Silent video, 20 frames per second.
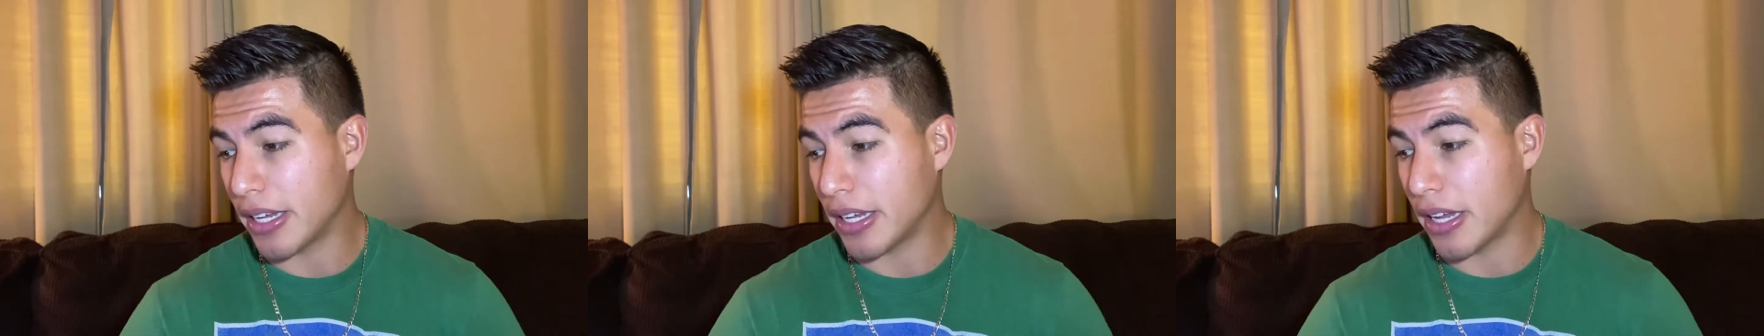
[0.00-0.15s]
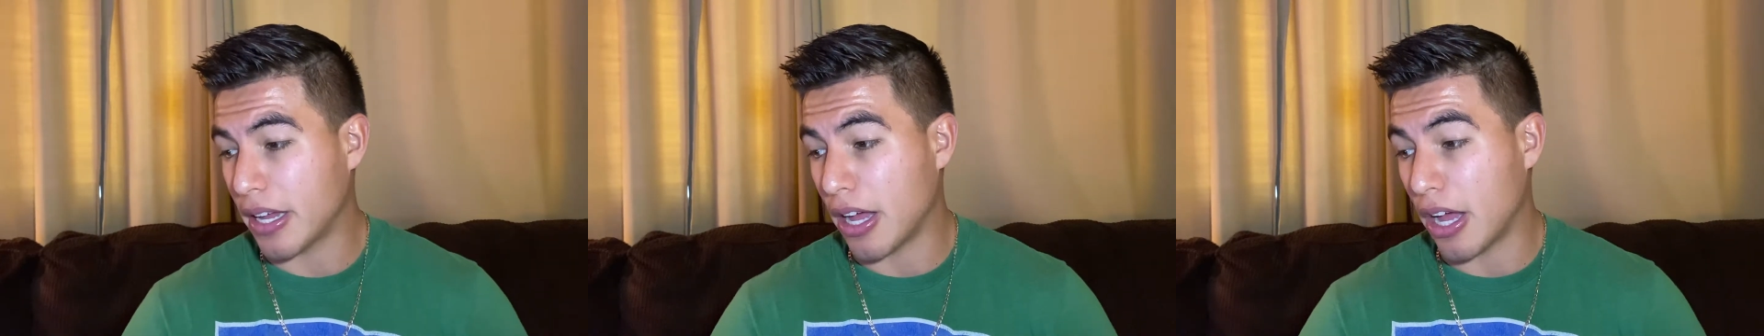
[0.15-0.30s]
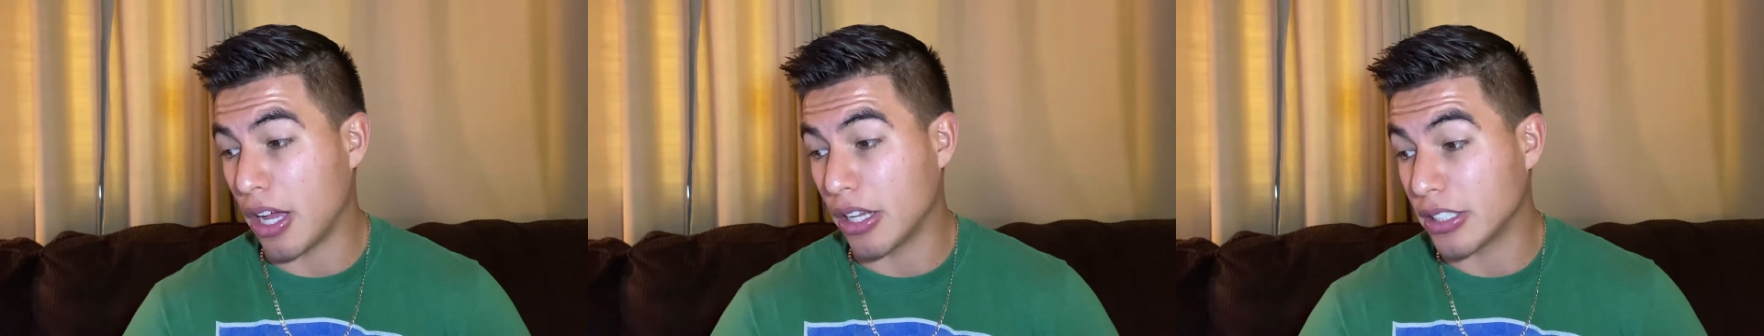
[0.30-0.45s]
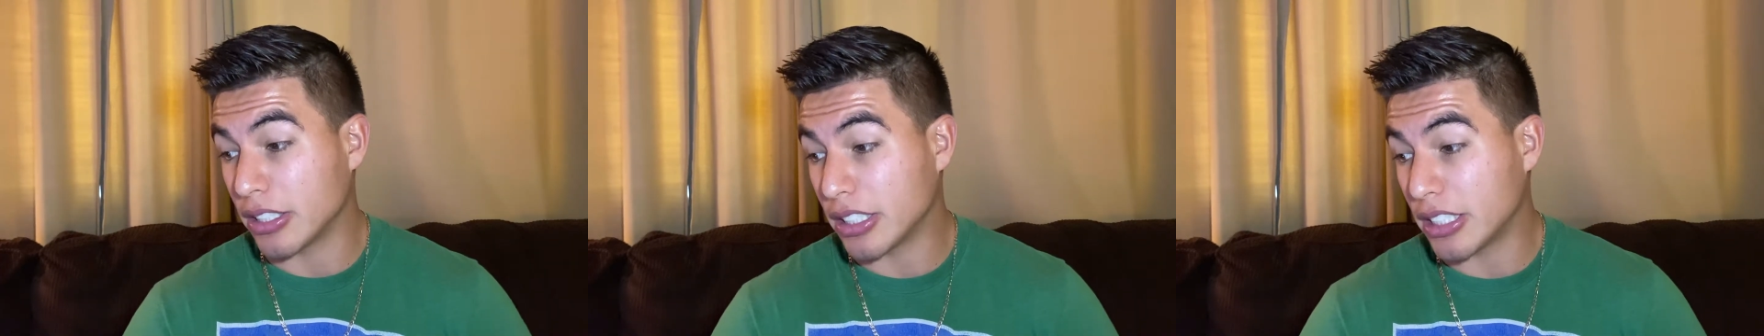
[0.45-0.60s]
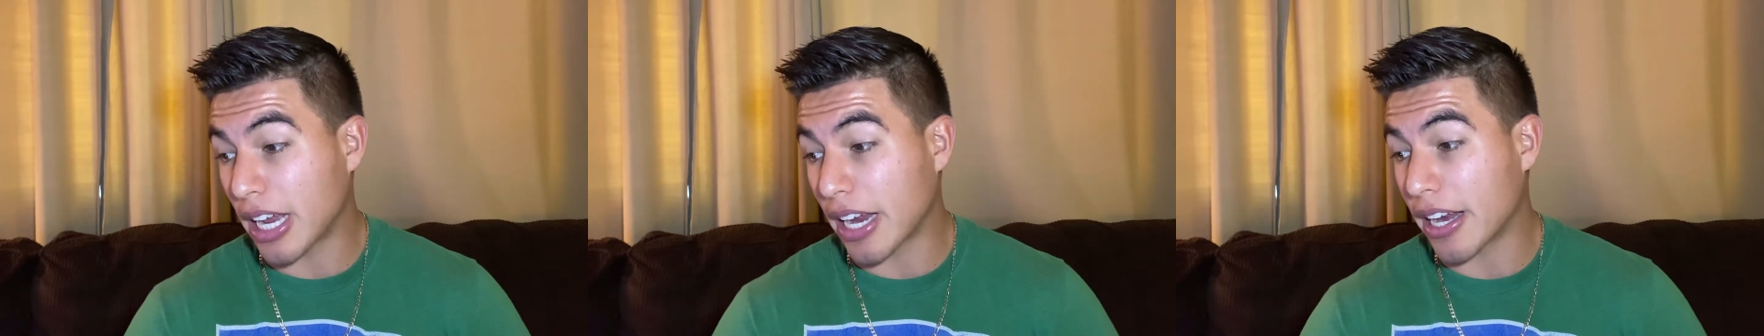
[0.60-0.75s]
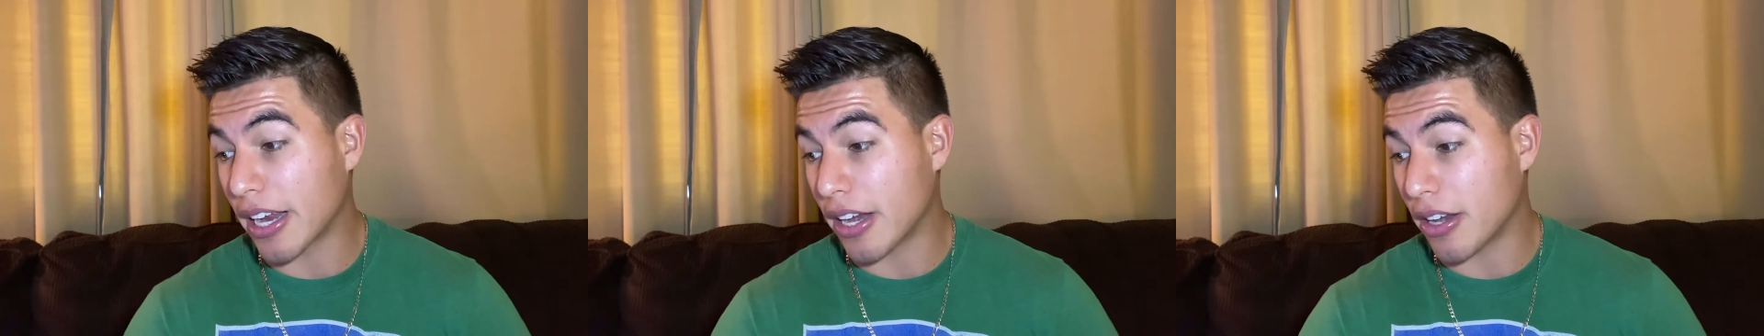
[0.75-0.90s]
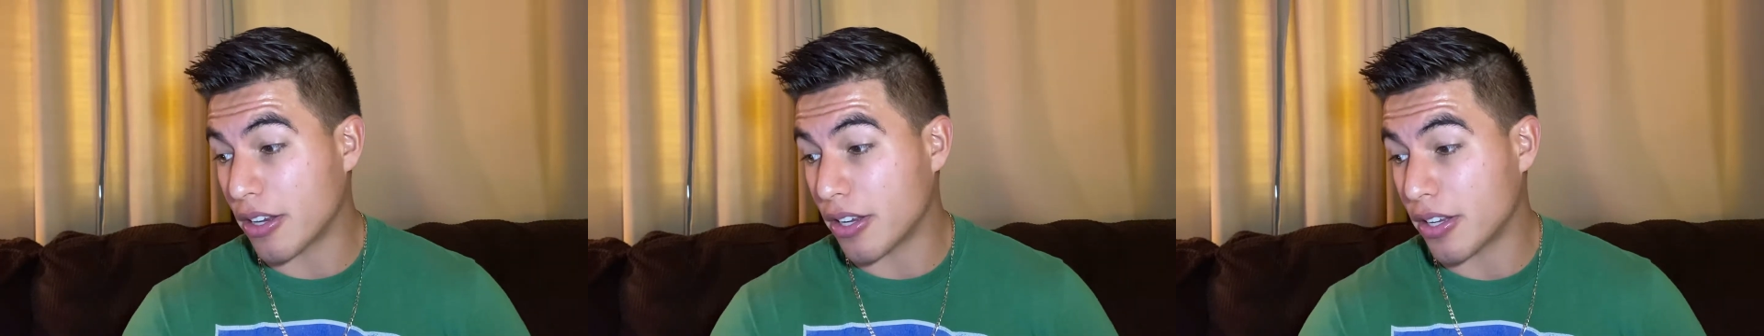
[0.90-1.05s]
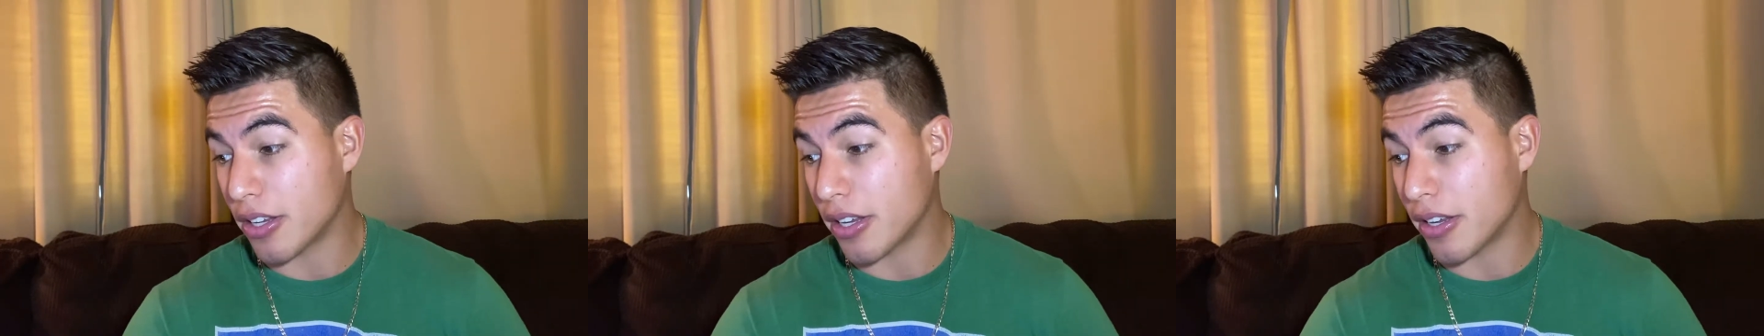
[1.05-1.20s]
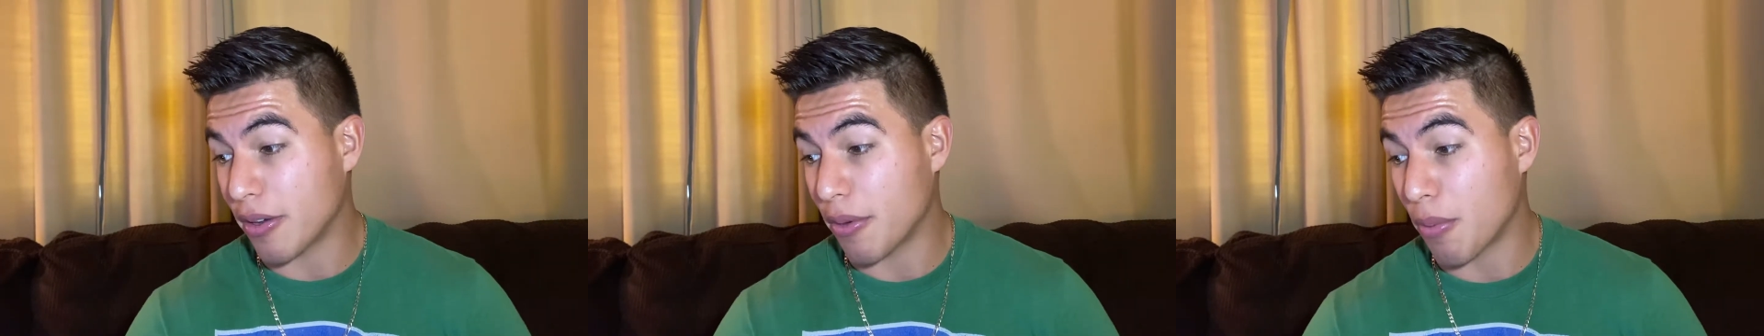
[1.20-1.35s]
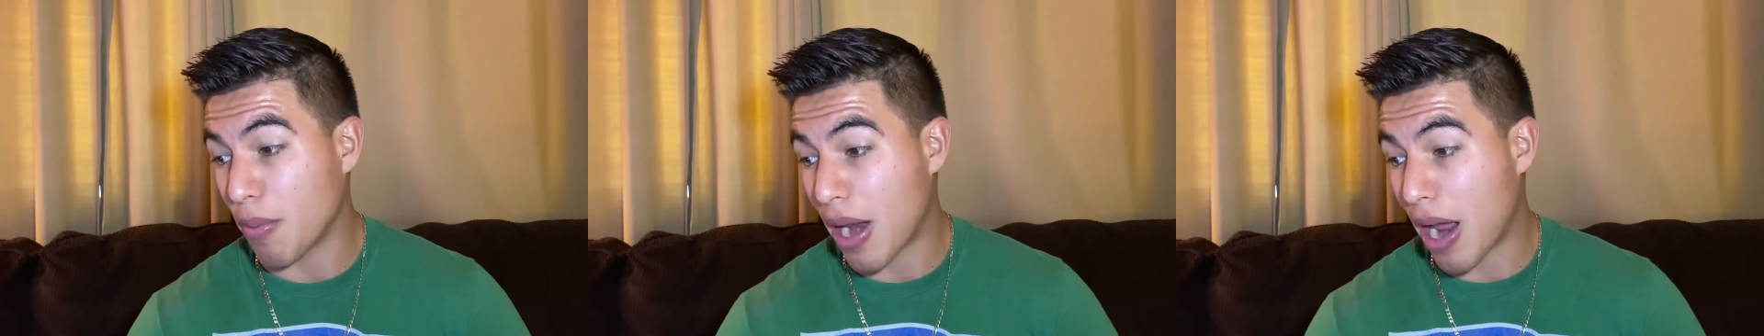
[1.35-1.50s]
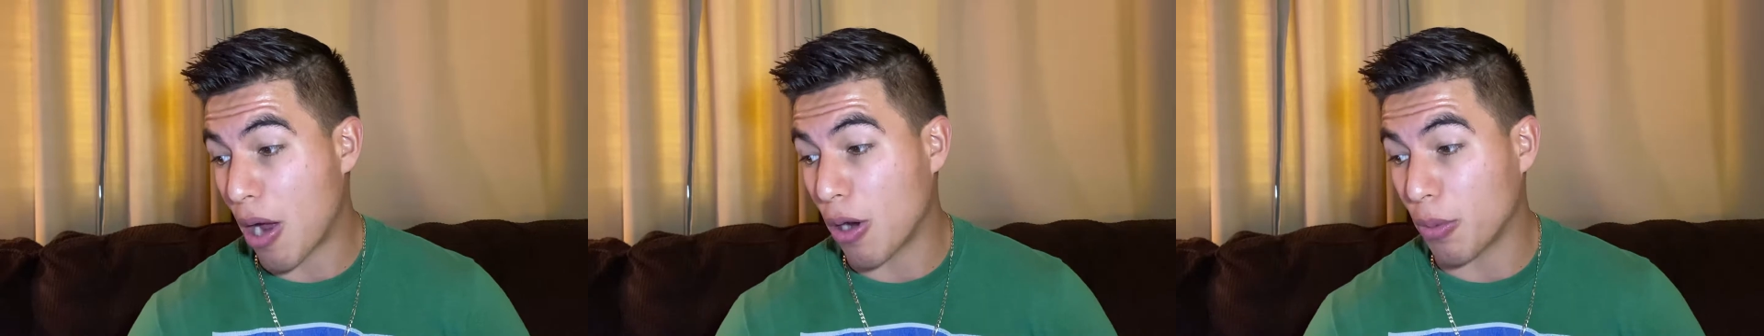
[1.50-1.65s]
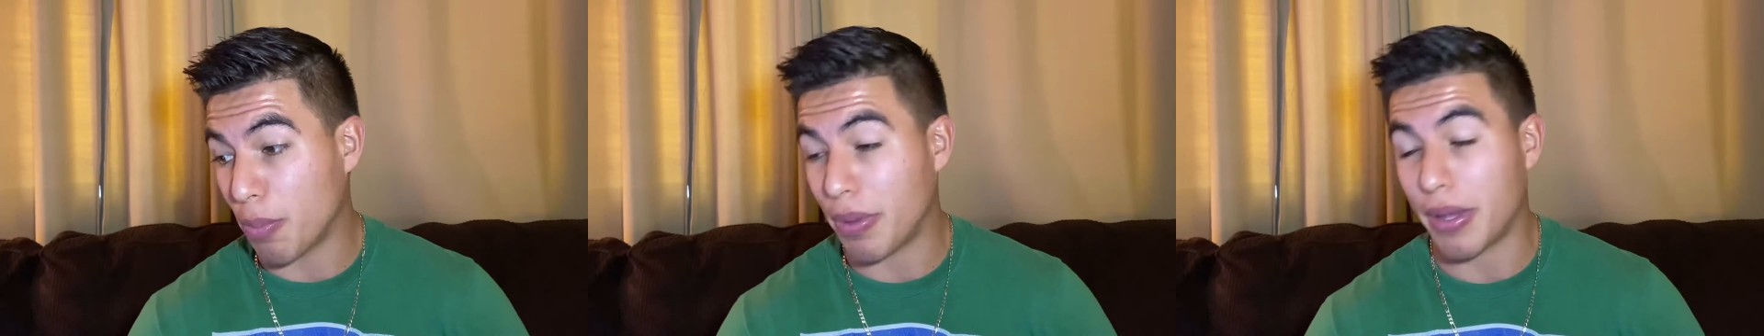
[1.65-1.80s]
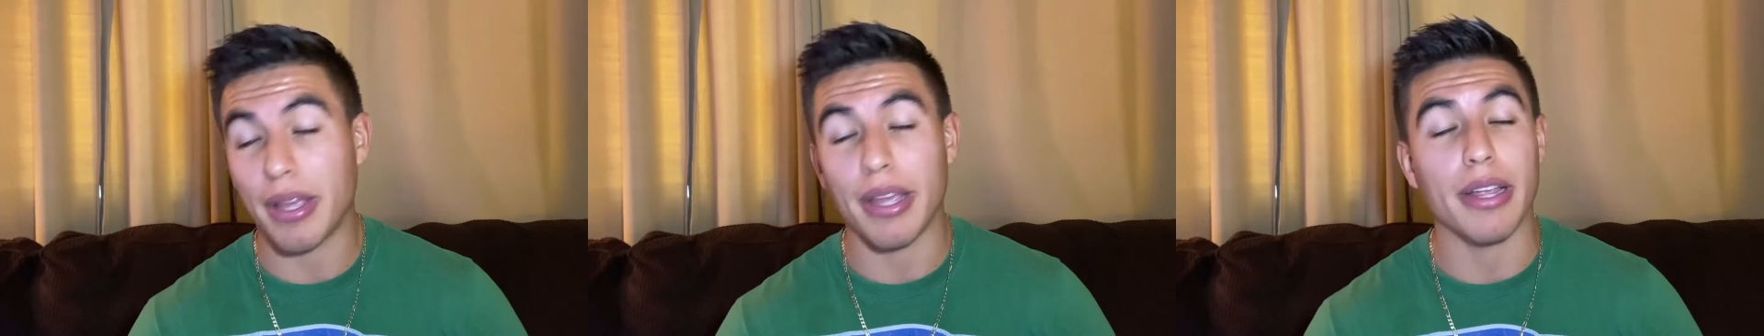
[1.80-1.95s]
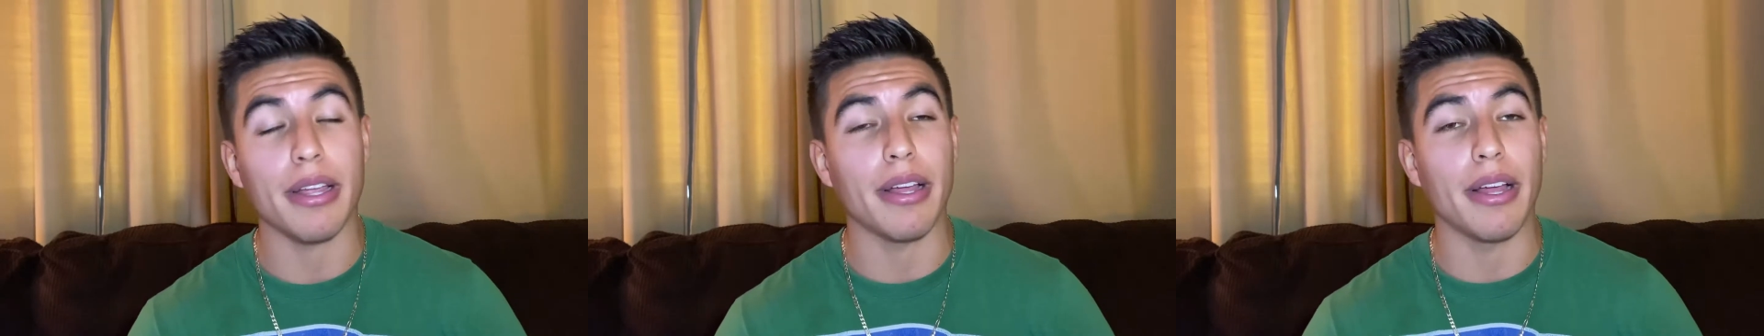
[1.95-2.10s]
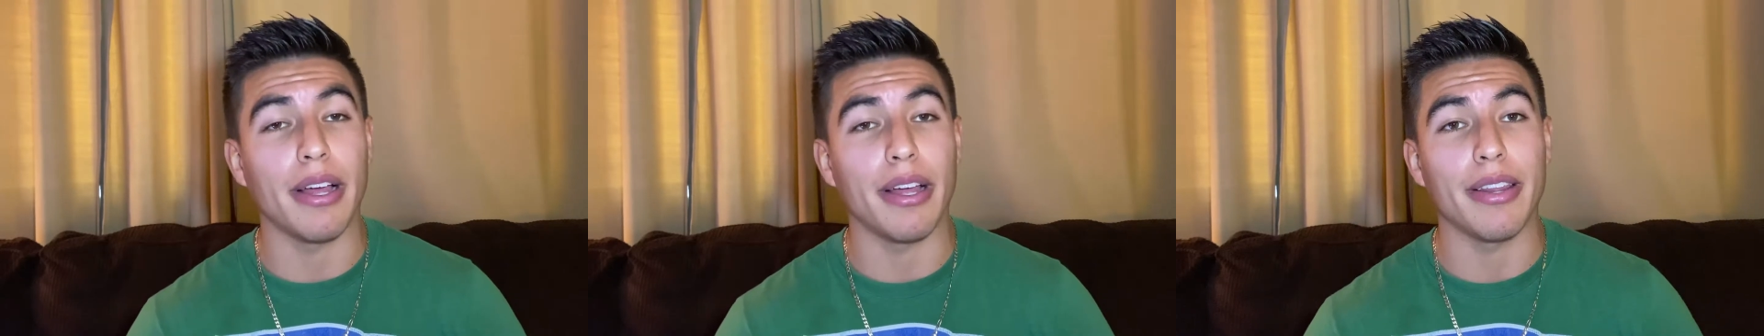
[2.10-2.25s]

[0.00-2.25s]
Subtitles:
2nd round pick.